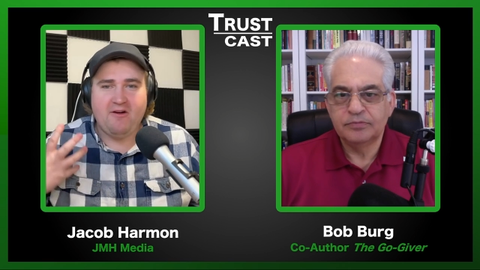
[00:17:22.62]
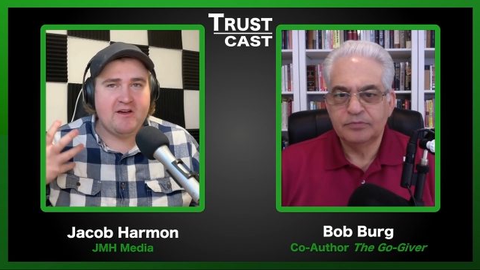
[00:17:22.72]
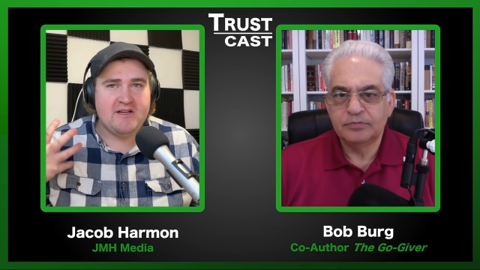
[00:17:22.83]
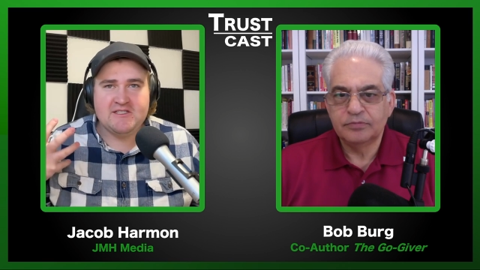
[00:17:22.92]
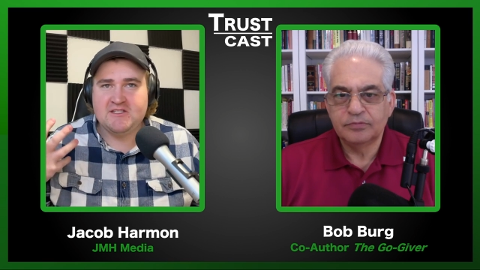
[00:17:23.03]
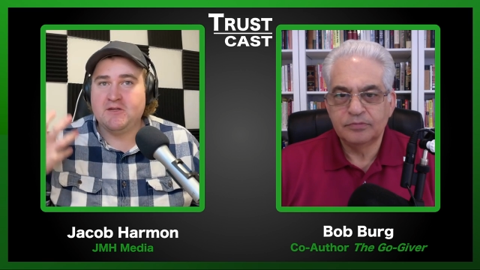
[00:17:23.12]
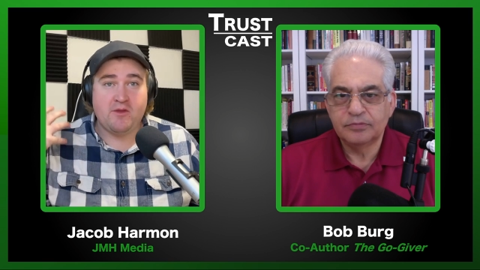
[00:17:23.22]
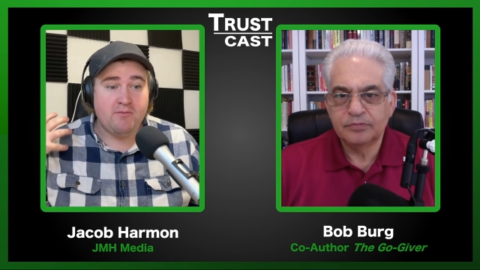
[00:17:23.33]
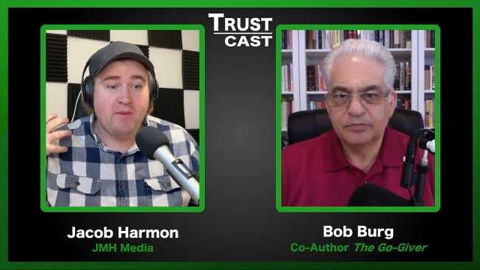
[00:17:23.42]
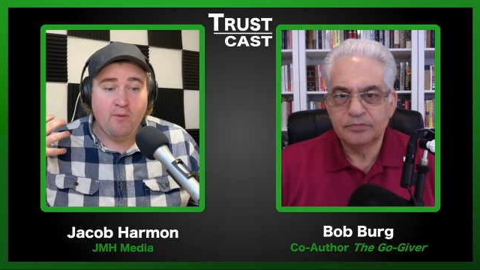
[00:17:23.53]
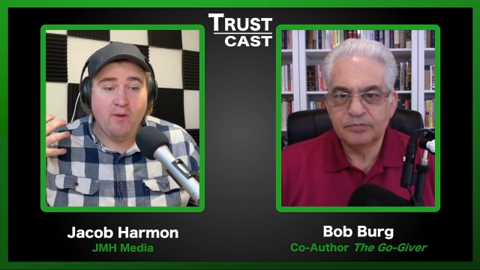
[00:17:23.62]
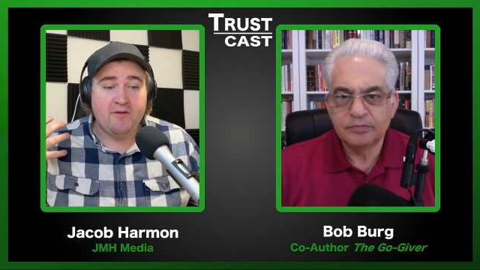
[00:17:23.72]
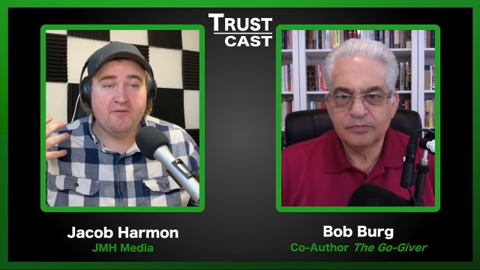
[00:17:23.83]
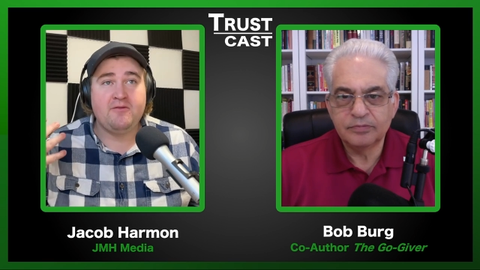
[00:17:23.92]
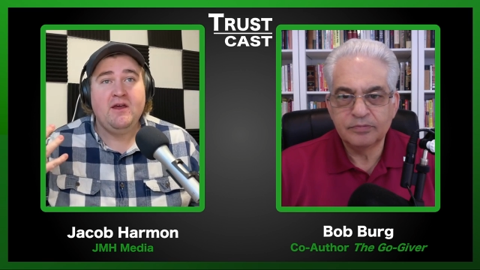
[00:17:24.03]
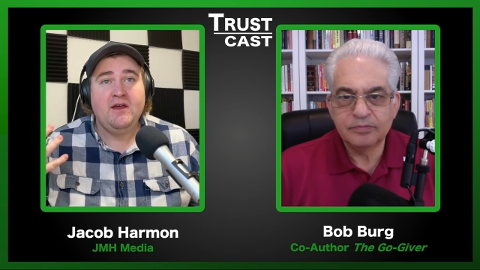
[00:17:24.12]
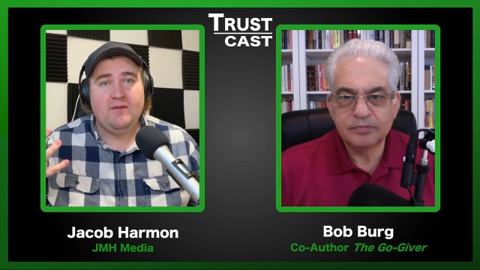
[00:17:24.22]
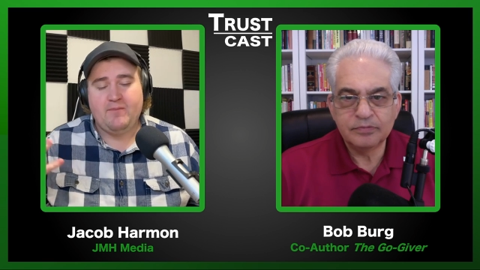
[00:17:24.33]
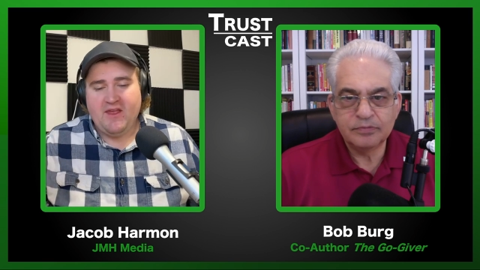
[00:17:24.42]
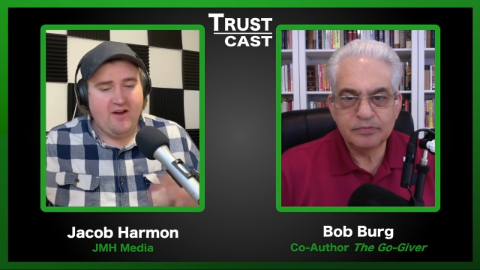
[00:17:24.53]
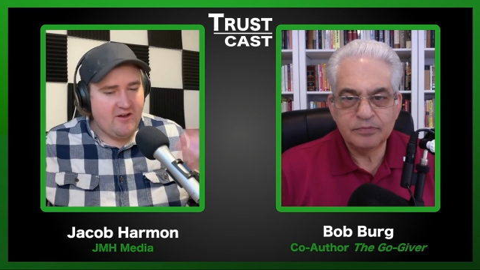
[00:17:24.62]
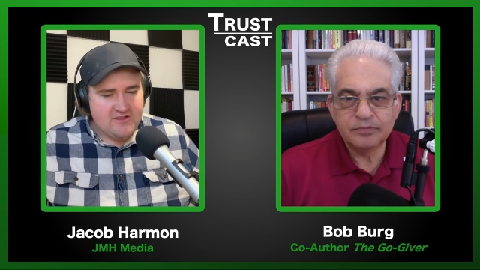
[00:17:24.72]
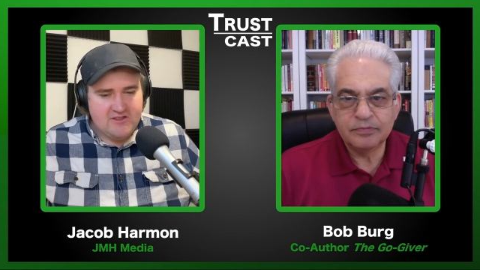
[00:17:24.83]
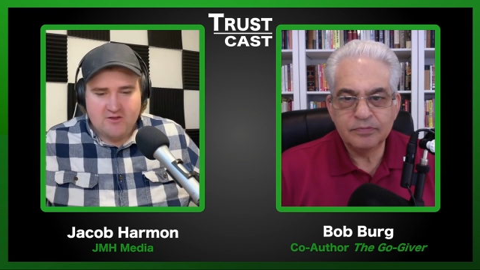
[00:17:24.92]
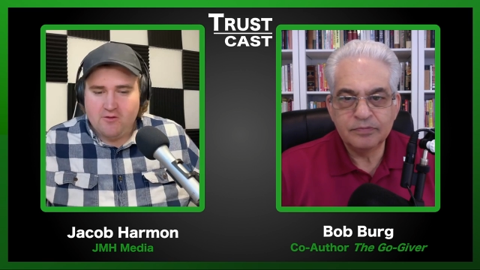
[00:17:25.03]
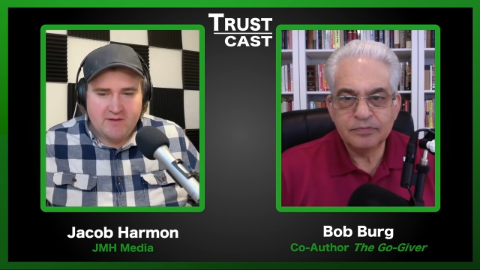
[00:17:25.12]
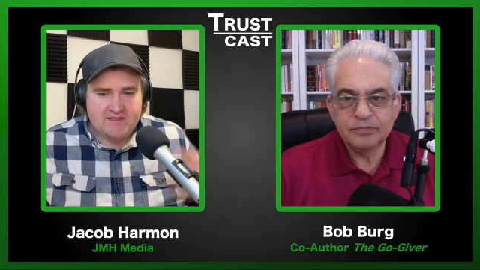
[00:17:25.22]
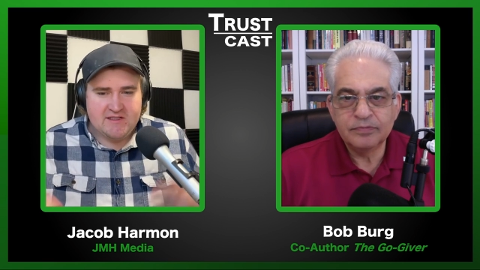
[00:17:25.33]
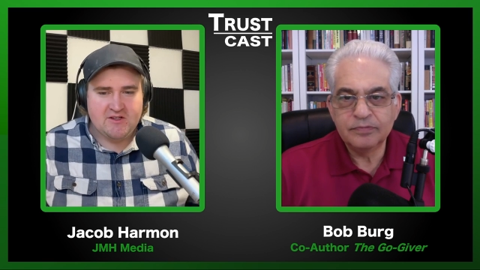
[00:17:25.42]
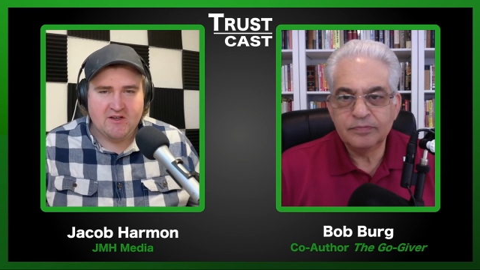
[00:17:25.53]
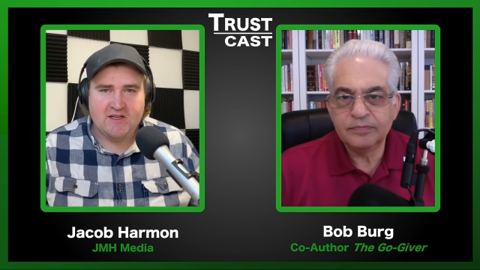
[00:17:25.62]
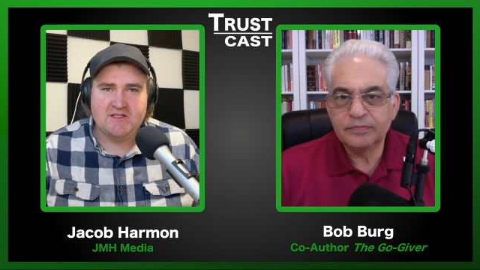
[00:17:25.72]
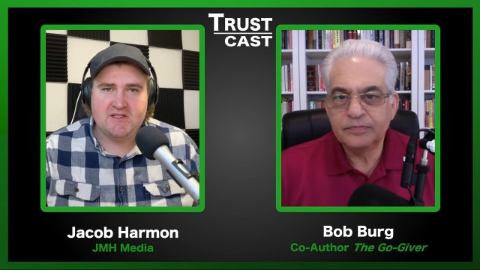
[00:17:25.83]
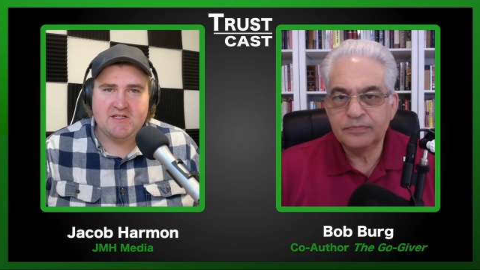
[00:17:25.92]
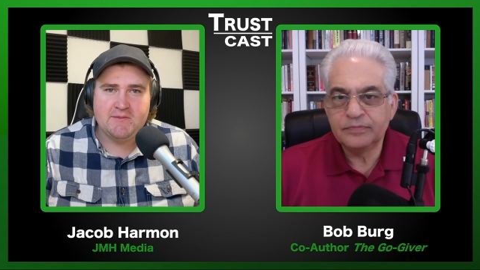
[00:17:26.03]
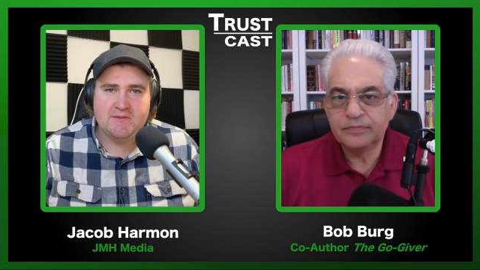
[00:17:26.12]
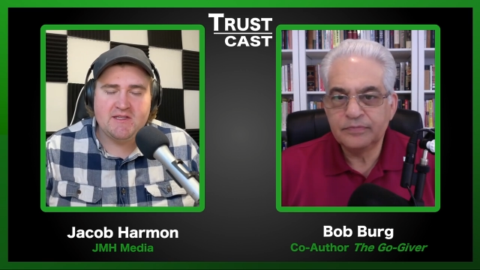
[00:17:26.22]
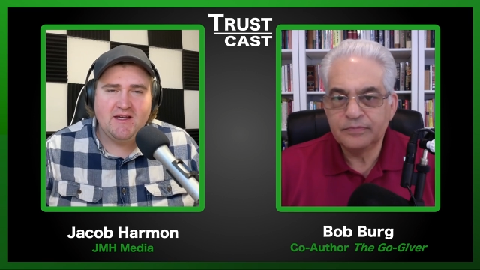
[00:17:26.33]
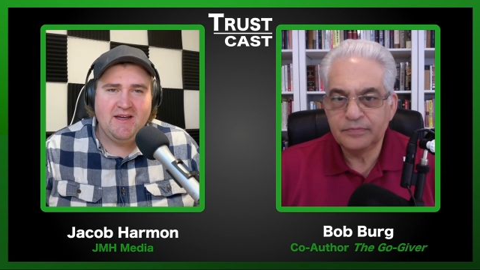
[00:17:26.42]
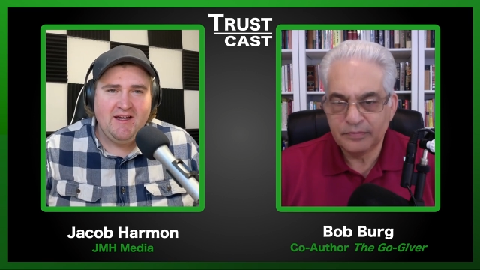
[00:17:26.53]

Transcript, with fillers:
Speaker 1: relationship with my wife, but then also in business relationships,